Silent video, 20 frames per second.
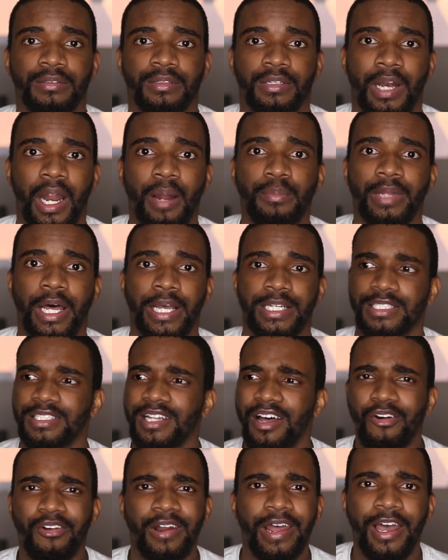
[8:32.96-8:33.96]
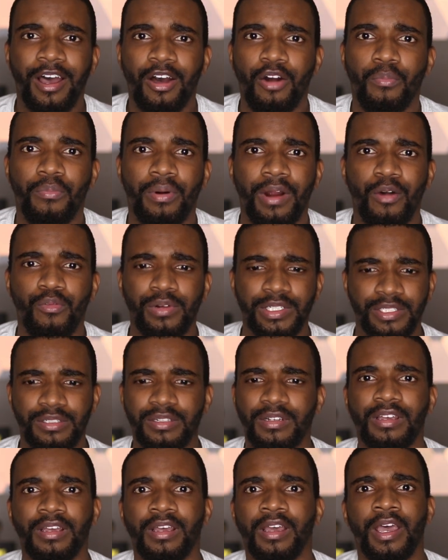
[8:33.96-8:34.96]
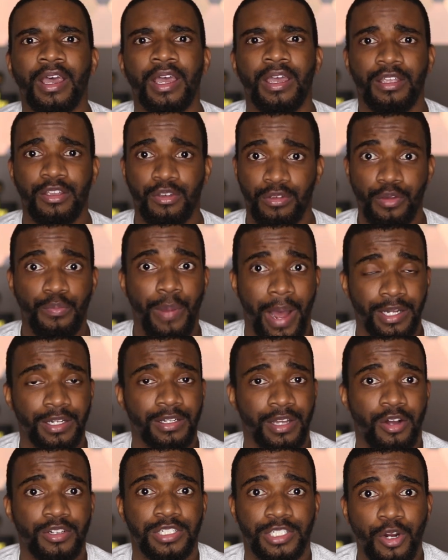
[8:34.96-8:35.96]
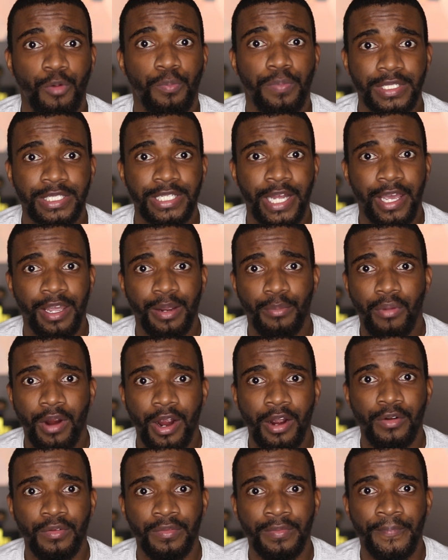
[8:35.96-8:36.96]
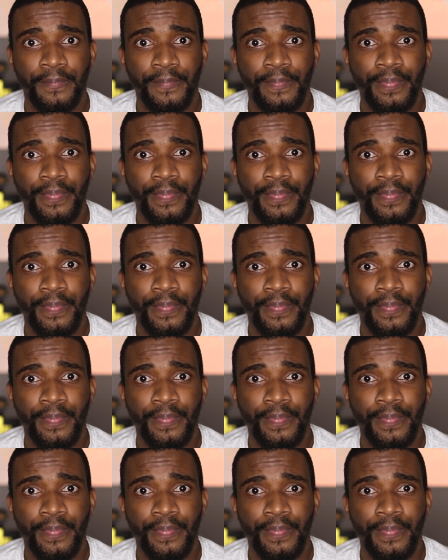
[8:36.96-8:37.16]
Then I'm like, slow down, bro. What you, you, you about to go Super Saiyan, bro?